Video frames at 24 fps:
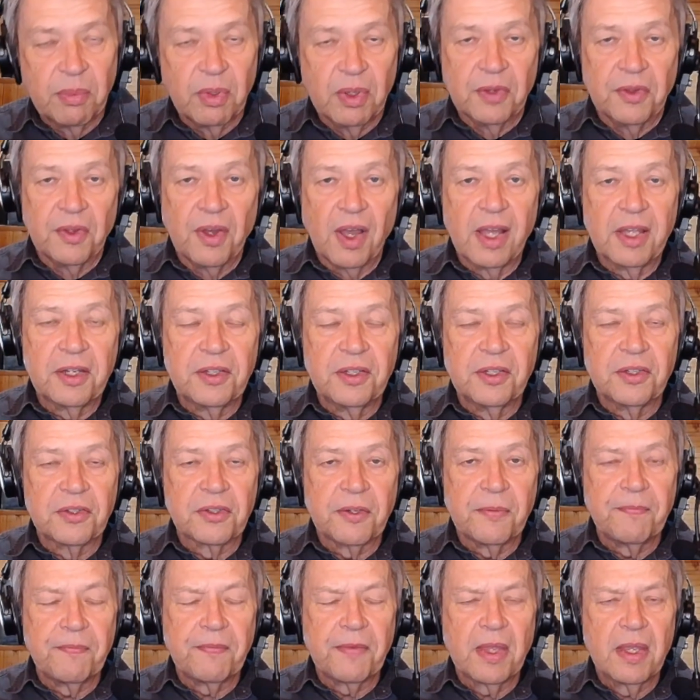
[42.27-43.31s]
have very
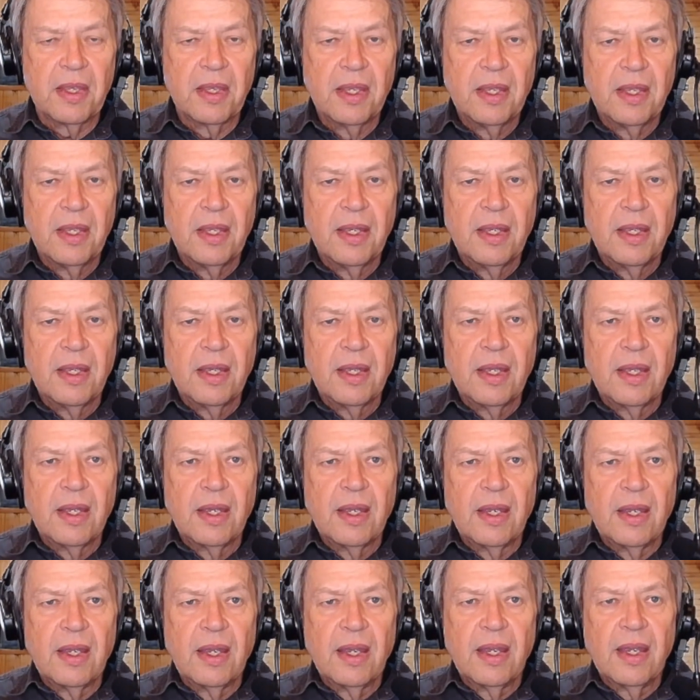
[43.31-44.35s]
special
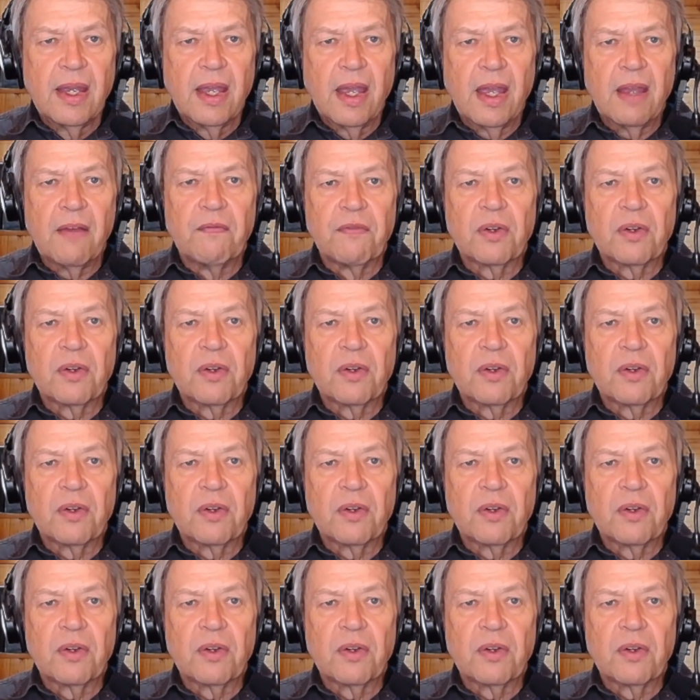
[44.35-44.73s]
kinds of